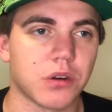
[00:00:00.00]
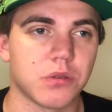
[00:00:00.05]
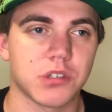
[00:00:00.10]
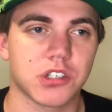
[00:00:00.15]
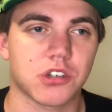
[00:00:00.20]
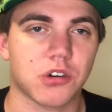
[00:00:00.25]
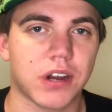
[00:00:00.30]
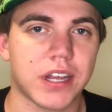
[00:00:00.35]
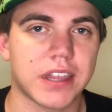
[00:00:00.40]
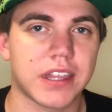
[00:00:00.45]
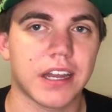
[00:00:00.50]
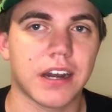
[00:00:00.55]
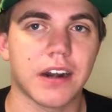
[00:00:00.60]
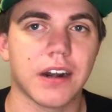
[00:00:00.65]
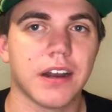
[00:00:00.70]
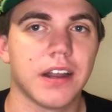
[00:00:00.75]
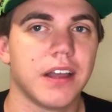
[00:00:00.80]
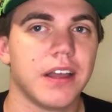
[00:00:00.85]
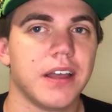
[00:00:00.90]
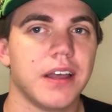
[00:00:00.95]
was great
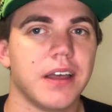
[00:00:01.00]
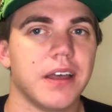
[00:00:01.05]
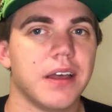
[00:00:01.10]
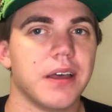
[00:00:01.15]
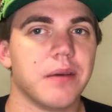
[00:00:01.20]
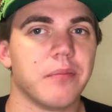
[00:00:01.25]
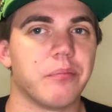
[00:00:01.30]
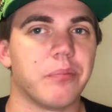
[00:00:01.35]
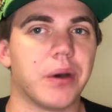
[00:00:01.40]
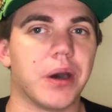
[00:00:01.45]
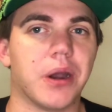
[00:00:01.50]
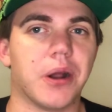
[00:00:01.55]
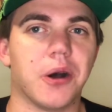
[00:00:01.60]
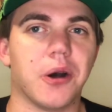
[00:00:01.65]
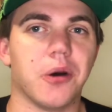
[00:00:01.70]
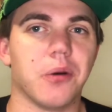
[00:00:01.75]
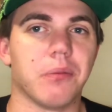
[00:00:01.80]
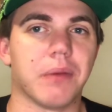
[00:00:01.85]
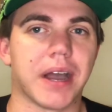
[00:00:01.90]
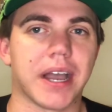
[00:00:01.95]
there. But
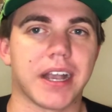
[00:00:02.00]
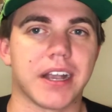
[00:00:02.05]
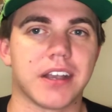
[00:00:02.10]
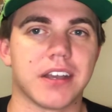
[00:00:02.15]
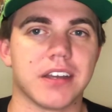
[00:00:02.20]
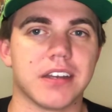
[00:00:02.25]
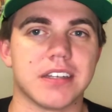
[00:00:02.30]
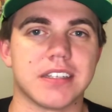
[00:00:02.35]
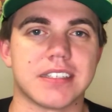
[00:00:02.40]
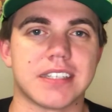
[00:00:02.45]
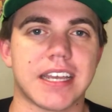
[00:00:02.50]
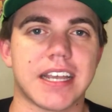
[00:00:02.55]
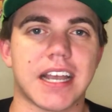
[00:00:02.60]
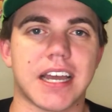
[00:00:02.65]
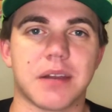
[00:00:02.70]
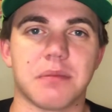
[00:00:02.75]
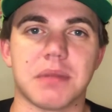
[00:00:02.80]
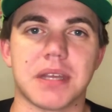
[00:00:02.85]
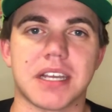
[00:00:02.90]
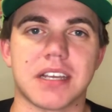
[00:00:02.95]
oh my goodness, they
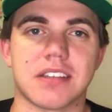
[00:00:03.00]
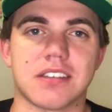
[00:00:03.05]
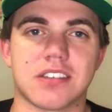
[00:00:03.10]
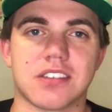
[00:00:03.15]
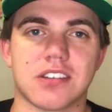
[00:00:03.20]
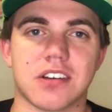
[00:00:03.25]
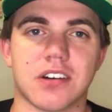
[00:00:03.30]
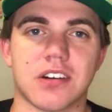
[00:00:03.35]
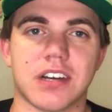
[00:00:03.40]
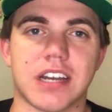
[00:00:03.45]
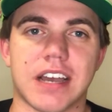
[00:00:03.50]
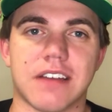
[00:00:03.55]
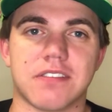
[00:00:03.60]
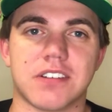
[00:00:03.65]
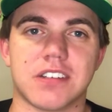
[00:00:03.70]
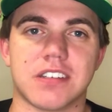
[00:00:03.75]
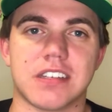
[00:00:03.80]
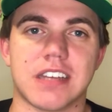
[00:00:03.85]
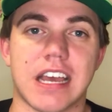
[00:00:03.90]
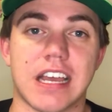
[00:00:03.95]
got to be concerned
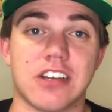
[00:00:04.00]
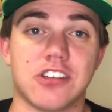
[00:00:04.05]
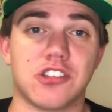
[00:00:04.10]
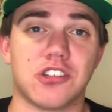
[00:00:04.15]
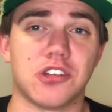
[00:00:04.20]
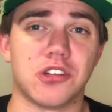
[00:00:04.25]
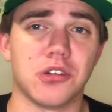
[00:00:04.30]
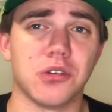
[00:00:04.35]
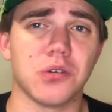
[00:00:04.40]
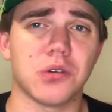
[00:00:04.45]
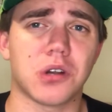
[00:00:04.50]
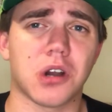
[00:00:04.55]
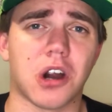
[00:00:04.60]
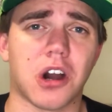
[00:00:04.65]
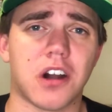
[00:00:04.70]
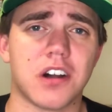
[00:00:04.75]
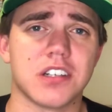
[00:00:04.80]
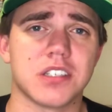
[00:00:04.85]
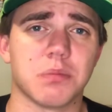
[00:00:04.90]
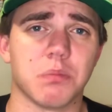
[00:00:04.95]
after today. Two
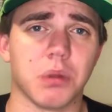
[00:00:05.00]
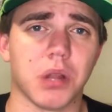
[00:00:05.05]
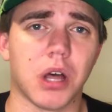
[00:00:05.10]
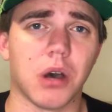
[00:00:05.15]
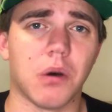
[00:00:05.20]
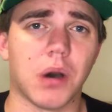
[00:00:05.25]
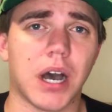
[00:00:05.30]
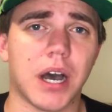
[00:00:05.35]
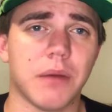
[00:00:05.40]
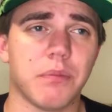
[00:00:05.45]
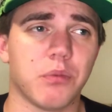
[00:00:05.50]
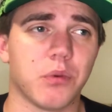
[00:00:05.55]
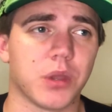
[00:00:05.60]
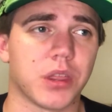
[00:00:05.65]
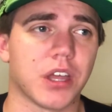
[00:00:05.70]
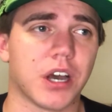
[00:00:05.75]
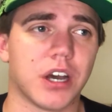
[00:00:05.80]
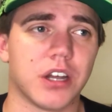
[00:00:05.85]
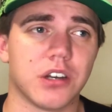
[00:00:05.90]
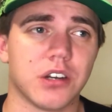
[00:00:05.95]
cars blow up
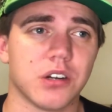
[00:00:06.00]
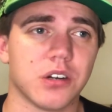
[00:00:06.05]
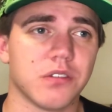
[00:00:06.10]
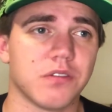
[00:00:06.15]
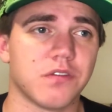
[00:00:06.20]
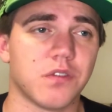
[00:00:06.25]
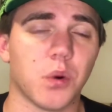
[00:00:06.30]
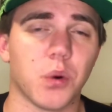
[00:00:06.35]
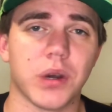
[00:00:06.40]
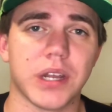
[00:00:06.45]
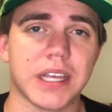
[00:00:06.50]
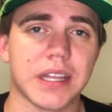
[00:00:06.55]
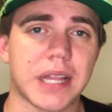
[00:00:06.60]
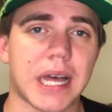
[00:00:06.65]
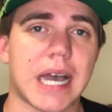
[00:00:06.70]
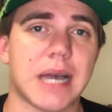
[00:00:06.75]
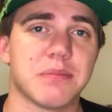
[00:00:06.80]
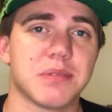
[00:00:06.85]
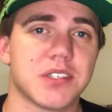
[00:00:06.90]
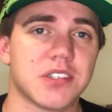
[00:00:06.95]
with under 40
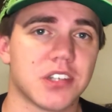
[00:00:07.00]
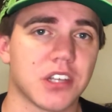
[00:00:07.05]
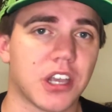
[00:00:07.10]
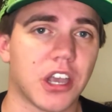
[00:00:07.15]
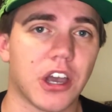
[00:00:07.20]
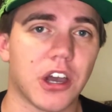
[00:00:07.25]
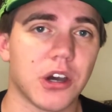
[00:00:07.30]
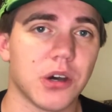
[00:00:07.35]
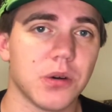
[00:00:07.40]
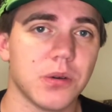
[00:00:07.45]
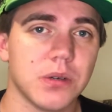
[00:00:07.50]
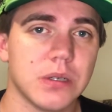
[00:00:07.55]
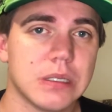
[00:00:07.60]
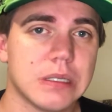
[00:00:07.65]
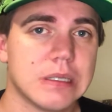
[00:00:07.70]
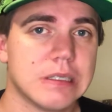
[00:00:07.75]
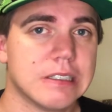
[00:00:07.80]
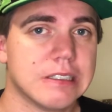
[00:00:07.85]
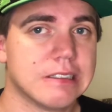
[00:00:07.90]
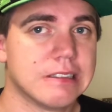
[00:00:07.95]
laps to go.
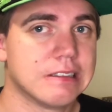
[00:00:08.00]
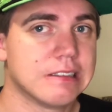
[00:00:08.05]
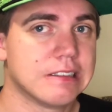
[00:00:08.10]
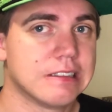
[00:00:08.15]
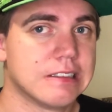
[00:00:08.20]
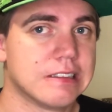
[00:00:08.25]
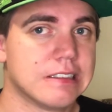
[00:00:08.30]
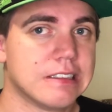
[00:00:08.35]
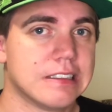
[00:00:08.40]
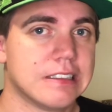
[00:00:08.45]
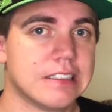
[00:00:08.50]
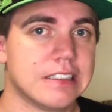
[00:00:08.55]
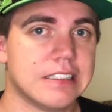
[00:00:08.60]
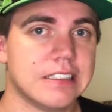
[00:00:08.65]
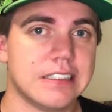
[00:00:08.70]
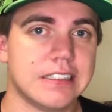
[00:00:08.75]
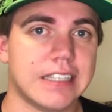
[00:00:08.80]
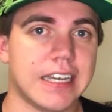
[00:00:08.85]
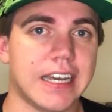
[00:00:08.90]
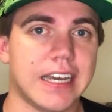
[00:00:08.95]

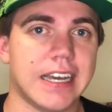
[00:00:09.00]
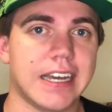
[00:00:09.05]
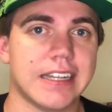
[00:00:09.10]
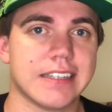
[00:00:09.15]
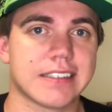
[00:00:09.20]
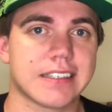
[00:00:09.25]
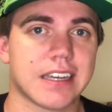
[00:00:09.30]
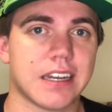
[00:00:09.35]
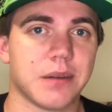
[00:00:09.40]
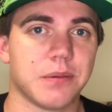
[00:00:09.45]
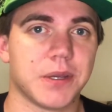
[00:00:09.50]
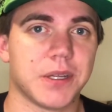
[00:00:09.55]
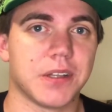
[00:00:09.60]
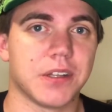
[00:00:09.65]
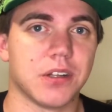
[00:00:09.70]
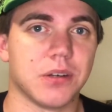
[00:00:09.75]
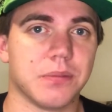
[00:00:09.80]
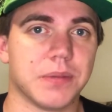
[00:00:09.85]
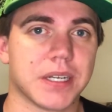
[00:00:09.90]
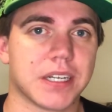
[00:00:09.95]
That's got to be a
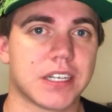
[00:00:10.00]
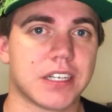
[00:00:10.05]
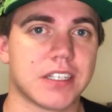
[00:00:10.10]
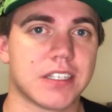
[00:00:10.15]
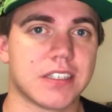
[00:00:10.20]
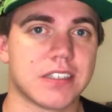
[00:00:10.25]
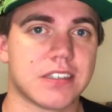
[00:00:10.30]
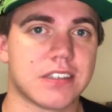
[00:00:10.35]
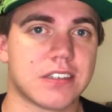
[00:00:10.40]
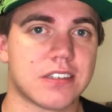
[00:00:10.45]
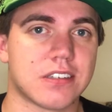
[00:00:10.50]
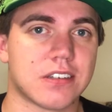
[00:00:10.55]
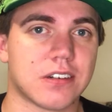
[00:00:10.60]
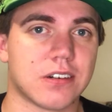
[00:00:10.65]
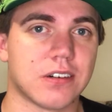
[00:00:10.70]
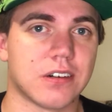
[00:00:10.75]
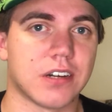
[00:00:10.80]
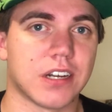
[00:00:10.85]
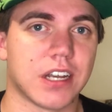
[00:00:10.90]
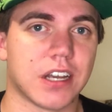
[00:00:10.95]
little bit
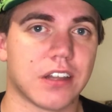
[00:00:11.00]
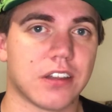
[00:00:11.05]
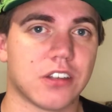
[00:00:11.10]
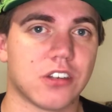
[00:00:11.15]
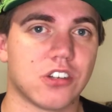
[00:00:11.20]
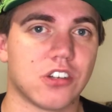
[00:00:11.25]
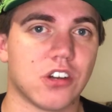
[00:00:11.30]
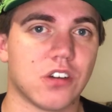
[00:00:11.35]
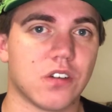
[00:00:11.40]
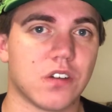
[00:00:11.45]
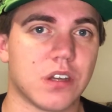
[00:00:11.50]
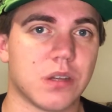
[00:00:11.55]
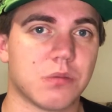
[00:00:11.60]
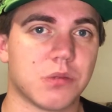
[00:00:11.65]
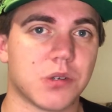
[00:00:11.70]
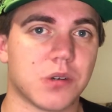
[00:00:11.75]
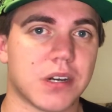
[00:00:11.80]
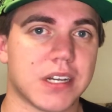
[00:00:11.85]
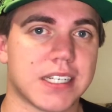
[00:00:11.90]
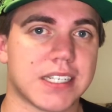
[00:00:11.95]
concerning on the Joe
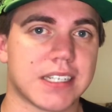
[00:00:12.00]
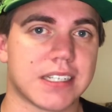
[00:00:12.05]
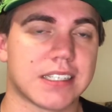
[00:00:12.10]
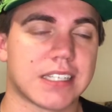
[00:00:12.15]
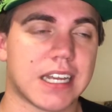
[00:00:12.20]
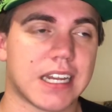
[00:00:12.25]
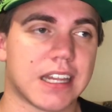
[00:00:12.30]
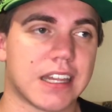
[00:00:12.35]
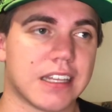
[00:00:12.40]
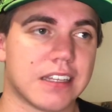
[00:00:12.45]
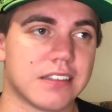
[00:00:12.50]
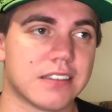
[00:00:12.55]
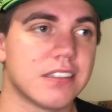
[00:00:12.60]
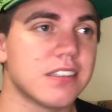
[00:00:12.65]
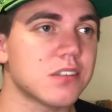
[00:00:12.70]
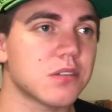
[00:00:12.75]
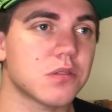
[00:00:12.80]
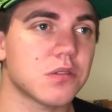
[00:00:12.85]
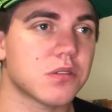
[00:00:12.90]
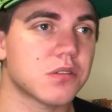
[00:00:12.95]
Gibbs racing side of
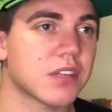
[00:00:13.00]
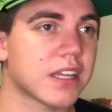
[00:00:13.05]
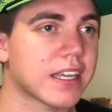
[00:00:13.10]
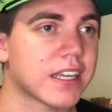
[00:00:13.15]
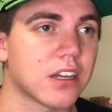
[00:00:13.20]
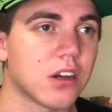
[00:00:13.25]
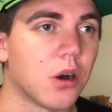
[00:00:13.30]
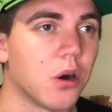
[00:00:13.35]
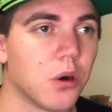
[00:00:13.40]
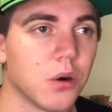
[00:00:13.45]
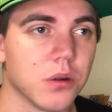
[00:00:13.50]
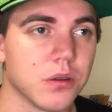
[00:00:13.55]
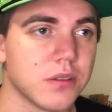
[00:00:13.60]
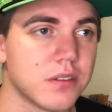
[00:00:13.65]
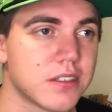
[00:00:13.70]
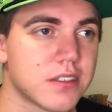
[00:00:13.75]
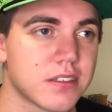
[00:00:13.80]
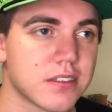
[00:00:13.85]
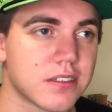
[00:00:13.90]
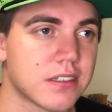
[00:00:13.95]
things. This was like an
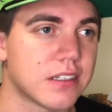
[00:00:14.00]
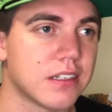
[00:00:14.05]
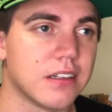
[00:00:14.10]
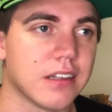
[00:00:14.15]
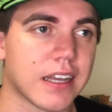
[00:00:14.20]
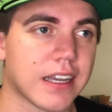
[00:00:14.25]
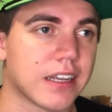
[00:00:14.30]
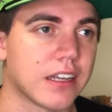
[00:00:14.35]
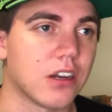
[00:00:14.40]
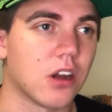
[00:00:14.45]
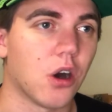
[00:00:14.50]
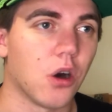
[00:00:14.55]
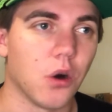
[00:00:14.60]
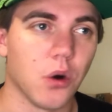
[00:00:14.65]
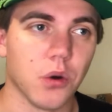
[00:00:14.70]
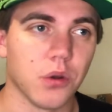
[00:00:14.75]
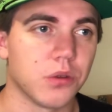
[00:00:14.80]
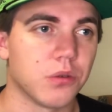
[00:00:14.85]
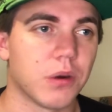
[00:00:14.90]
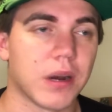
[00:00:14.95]
old like an
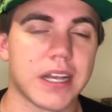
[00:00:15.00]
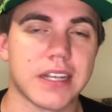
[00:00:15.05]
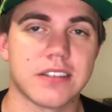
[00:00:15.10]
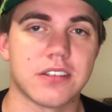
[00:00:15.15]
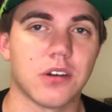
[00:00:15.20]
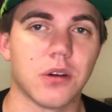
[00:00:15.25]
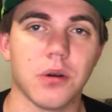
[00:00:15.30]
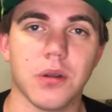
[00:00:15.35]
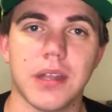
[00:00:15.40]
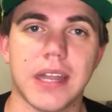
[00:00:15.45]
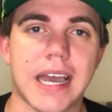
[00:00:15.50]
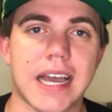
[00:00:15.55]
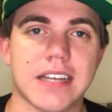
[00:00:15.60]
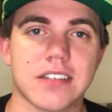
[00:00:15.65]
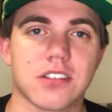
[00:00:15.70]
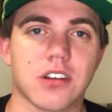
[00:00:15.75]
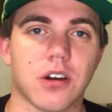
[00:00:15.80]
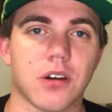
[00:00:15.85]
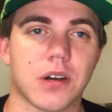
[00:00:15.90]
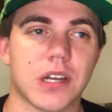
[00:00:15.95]
old race, an old
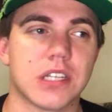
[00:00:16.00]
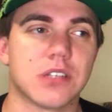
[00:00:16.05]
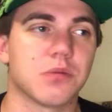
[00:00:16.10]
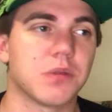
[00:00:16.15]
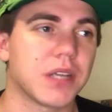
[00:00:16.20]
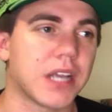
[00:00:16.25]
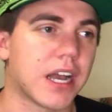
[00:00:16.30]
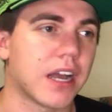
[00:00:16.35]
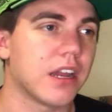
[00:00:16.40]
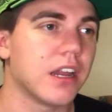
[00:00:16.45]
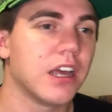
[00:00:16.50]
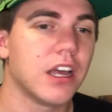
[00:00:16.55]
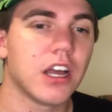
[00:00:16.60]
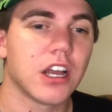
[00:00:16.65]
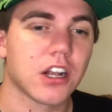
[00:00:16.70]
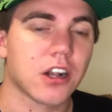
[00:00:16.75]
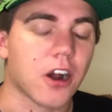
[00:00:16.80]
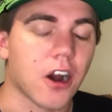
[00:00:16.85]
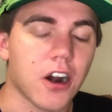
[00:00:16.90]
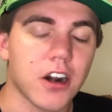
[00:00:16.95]
NASCAR race. We got
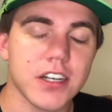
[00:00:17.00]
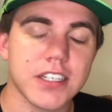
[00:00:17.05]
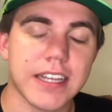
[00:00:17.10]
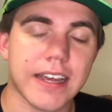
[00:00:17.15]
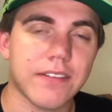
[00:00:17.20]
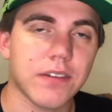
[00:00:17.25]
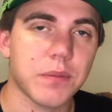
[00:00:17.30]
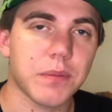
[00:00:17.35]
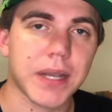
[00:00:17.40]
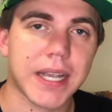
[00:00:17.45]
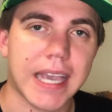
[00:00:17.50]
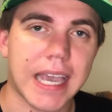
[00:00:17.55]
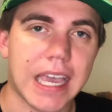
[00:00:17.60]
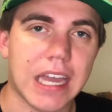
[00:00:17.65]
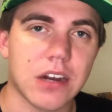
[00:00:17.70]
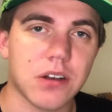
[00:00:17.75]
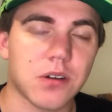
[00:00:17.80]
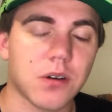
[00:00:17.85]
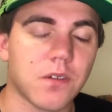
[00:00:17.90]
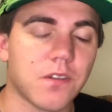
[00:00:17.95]
cars having
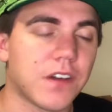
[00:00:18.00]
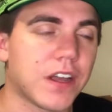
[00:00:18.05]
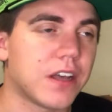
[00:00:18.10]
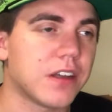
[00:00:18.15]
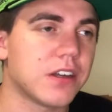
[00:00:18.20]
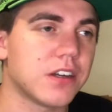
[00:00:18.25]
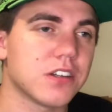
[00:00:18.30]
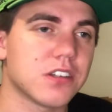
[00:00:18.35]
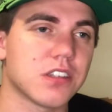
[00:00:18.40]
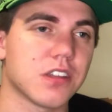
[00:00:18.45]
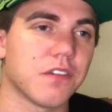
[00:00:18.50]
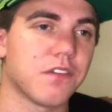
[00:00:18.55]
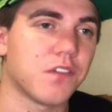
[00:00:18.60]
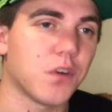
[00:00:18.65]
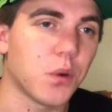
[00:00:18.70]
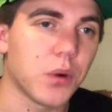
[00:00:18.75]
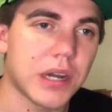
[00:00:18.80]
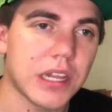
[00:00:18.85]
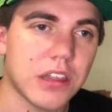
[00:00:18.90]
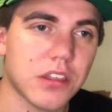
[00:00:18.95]
mechanical failures, the
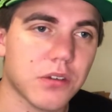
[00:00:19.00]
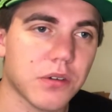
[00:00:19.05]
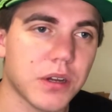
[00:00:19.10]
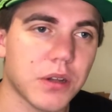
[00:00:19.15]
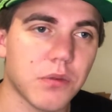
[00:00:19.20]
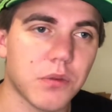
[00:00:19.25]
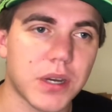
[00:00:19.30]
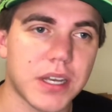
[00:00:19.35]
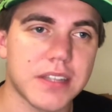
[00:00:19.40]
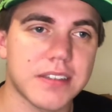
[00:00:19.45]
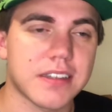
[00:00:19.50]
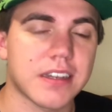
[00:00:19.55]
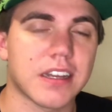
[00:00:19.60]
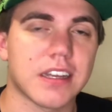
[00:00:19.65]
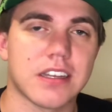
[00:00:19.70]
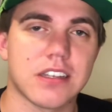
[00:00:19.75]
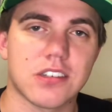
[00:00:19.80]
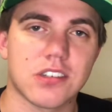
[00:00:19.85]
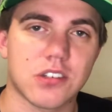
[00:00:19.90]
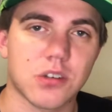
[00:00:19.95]
43 wins at a
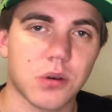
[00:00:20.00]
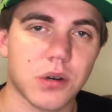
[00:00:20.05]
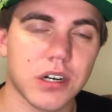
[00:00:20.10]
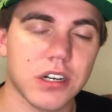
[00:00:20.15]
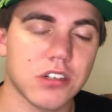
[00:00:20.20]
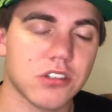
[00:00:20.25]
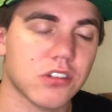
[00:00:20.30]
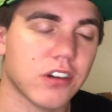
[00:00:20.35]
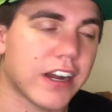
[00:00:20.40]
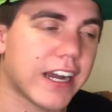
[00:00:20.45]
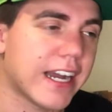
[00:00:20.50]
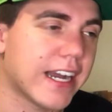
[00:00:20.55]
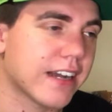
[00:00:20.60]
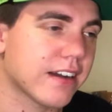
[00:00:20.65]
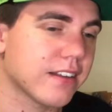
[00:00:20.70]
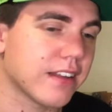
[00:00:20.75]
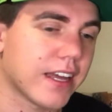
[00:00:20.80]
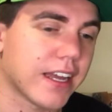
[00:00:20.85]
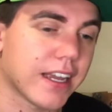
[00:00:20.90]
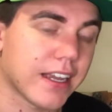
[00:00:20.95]
historic
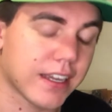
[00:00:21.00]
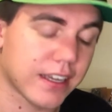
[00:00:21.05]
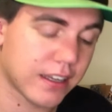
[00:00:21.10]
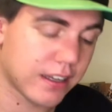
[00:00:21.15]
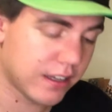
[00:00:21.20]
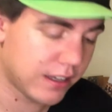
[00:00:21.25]
track like